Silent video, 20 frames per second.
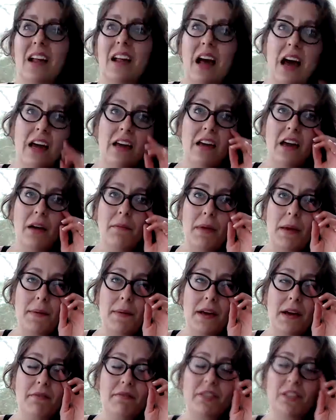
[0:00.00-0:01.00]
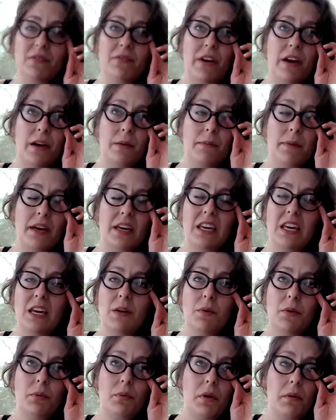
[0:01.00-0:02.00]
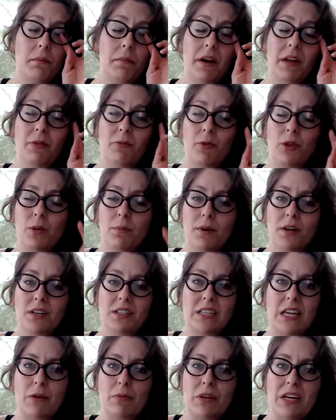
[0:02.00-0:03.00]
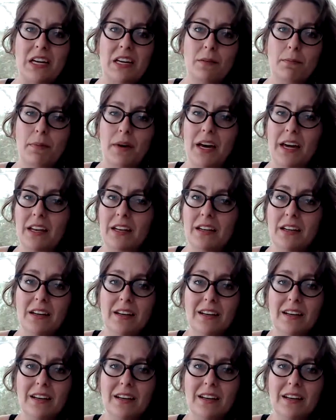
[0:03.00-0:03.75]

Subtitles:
And I maybe I'm just very picky with the books I read, but